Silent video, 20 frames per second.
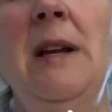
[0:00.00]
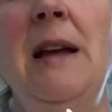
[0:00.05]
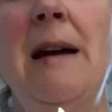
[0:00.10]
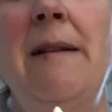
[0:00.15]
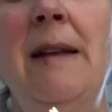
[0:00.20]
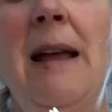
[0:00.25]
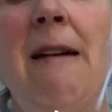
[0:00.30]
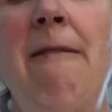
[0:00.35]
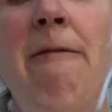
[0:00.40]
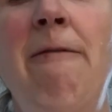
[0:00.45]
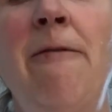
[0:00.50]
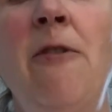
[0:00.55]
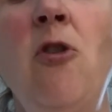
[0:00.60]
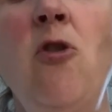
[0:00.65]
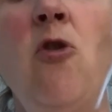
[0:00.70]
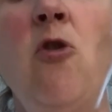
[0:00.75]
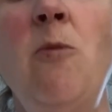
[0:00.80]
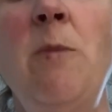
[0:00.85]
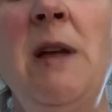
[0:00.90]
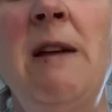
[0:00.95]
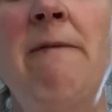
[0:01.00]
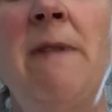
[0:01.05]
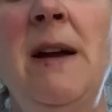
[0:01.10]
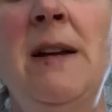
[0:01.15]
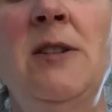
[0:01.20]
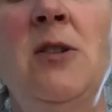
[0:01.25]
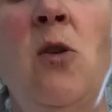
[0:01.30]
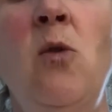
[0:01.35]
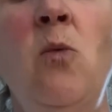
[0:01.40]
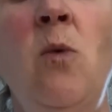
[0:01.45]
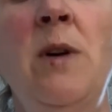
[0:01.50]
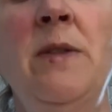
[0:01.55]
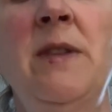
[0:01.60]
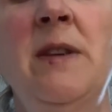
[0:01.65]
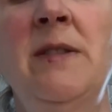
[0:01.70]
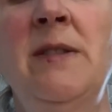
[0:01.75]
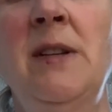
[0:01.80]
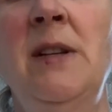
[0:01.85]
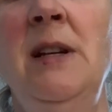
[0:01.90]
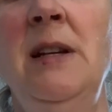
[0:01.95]
I would have foam if I don't want
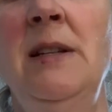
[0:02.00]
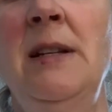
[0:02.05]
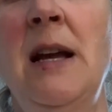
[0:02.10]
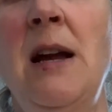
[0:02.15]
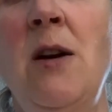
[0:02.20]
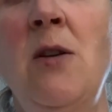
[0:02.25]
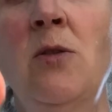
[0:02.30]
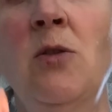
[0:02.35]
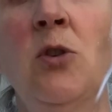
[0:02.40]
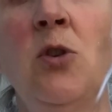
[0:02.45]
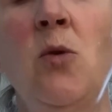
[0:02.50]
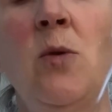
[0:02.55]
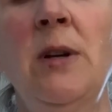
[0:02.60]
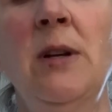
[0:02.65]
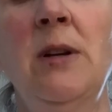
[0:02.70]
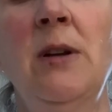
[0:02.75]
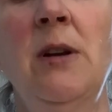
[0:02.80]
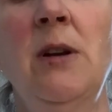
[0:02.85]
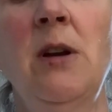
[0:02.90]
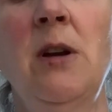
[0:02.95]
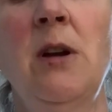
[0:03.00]
this sitting down or going